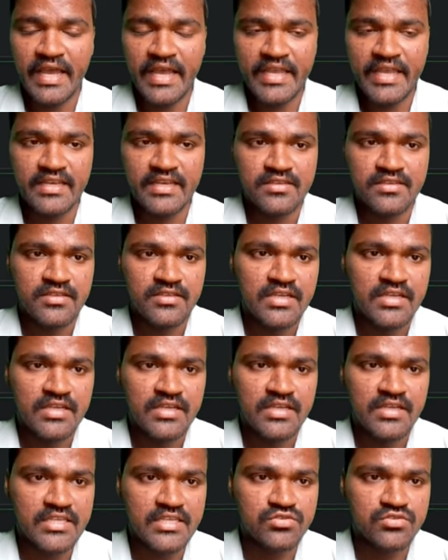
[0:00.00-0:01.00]
9,
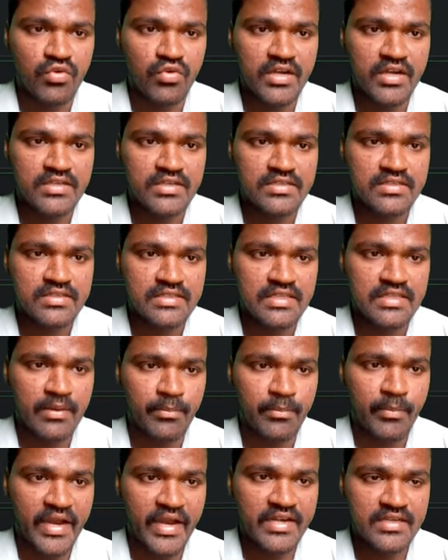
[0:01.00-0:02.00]
that is what
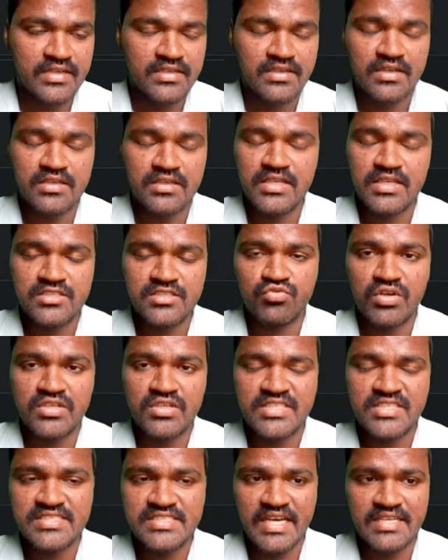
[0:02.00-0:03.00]
the pattern, that is
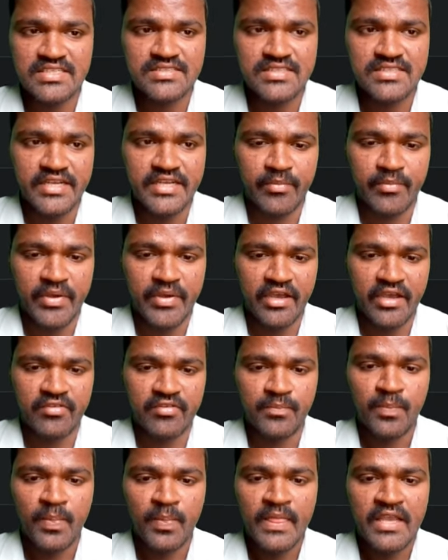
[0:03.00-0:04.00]
what the stars that I am
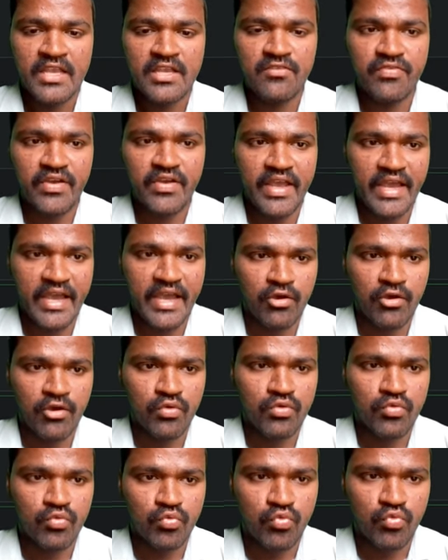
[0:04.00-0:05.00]
having. If I
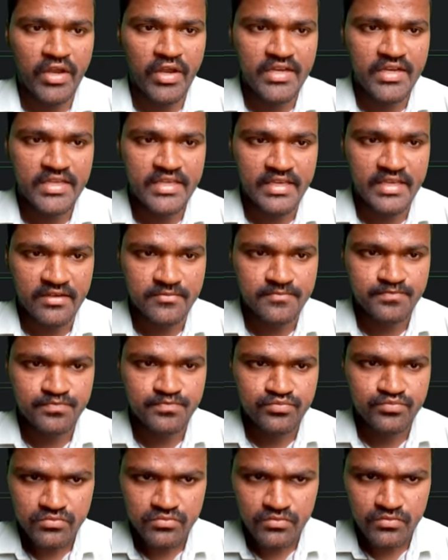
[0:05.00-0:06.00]
have 1 here,
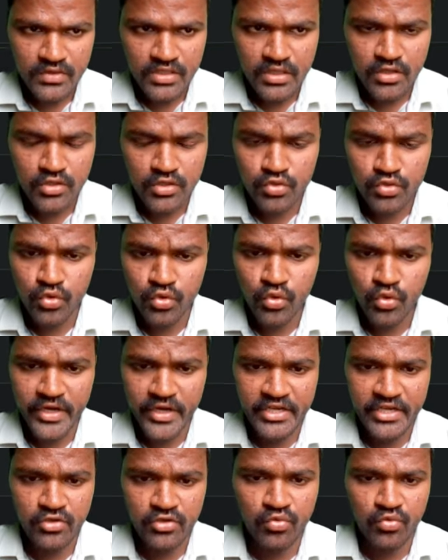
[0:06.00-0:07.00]

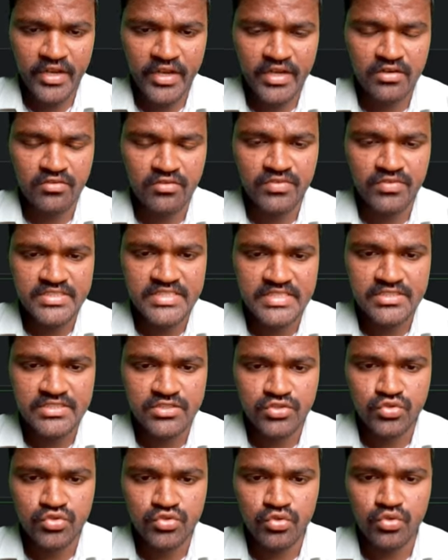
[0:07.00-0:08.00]
2 into 1, which
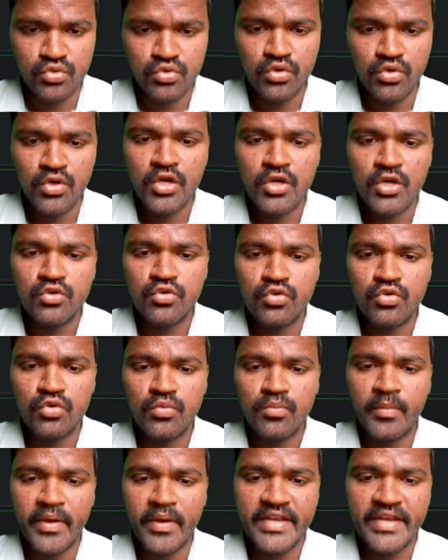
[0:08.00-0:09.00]
is 2
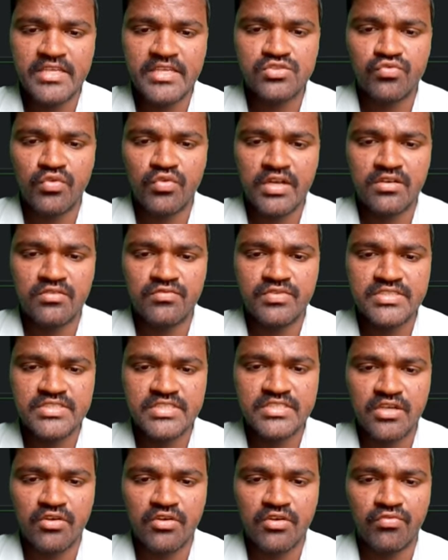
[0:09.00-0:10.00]
minus 1,
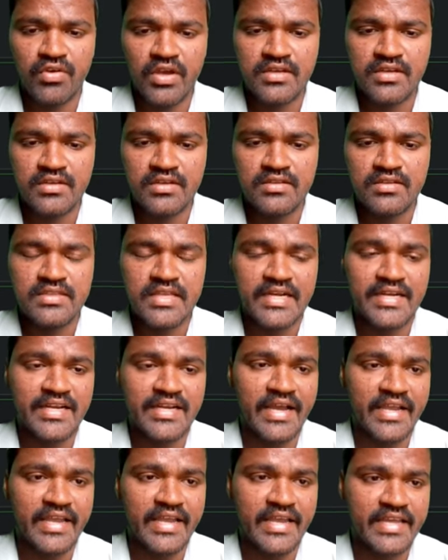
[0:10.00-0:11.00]
which is of 1, that
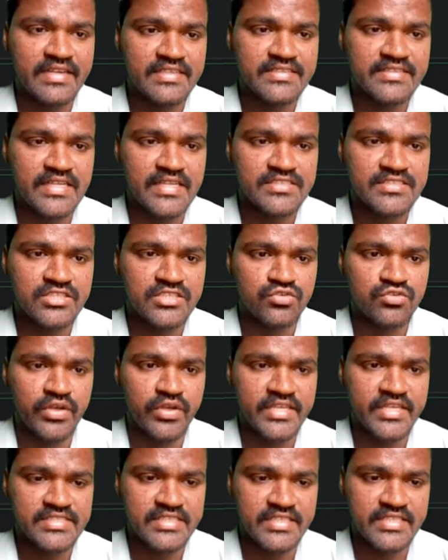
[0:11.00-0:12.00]
again results
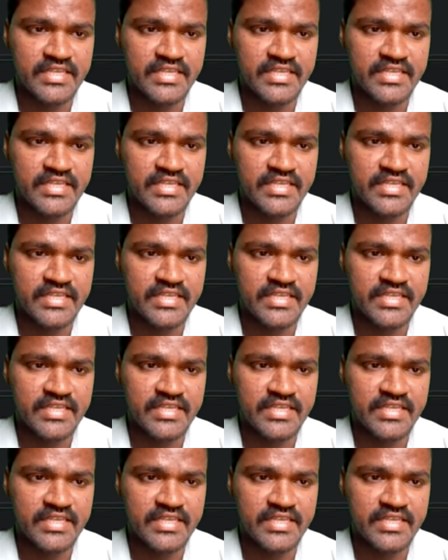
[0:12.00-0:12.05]
into a